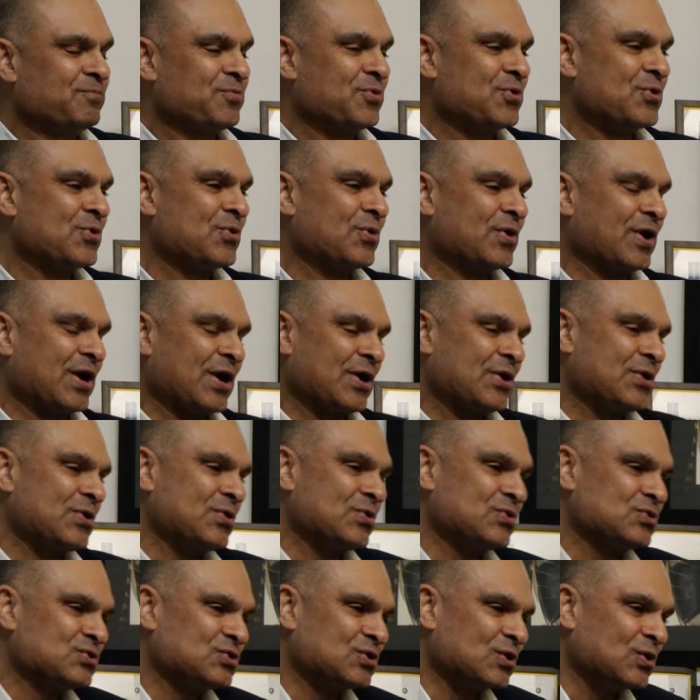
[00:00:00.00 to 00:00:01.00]
you could
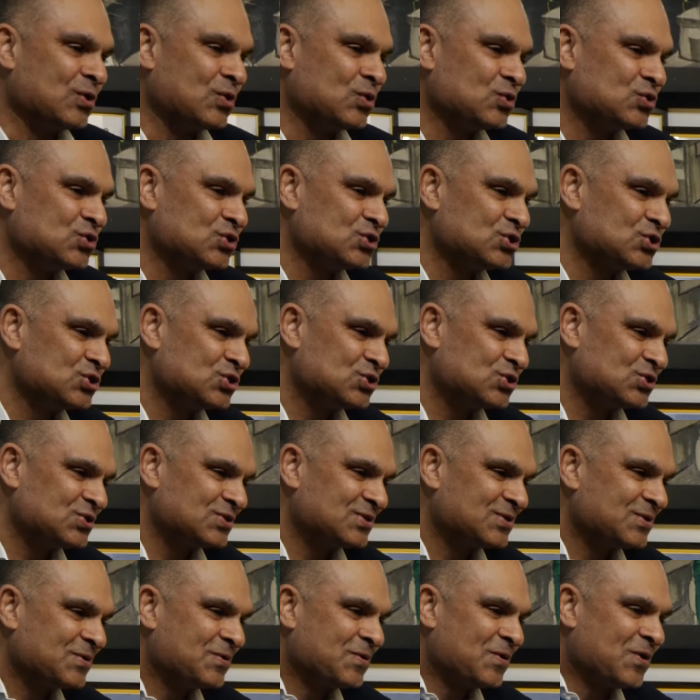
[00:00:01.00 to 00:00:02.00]
argue,
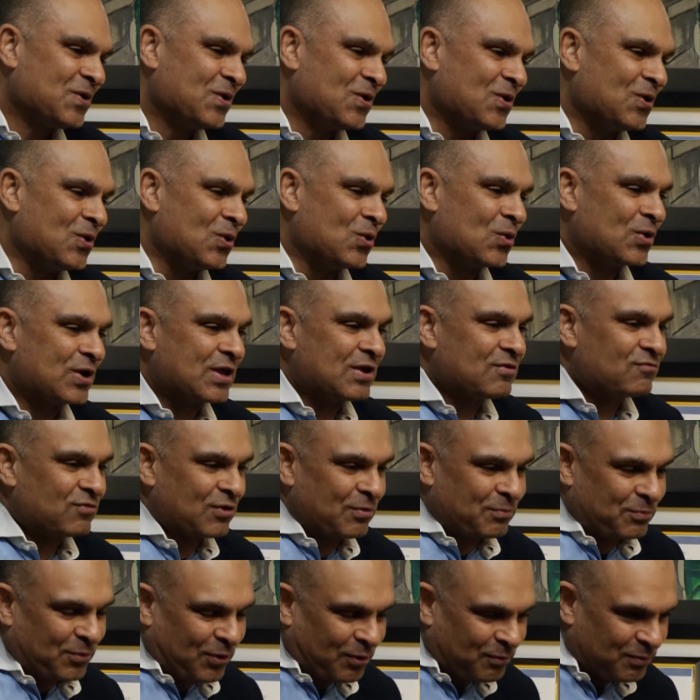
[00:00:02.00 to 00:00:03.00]
solutions looking
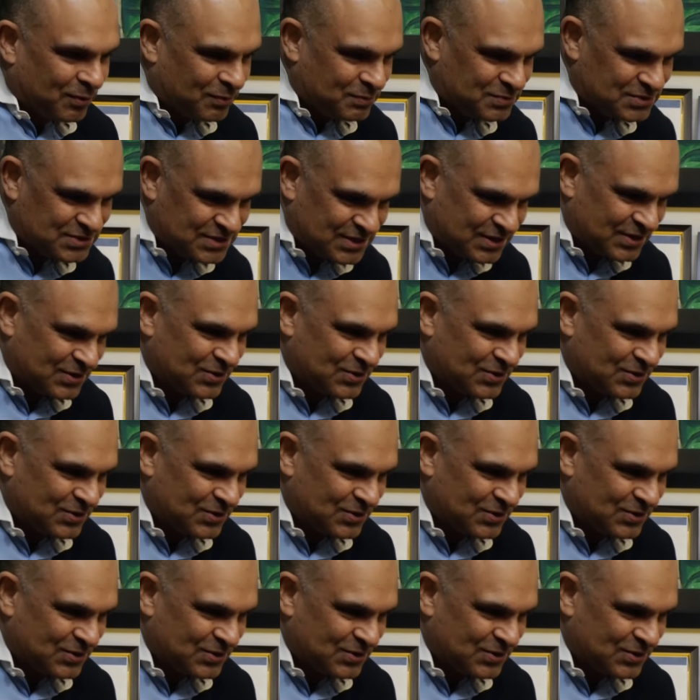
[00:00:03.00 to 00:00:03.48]
for problems,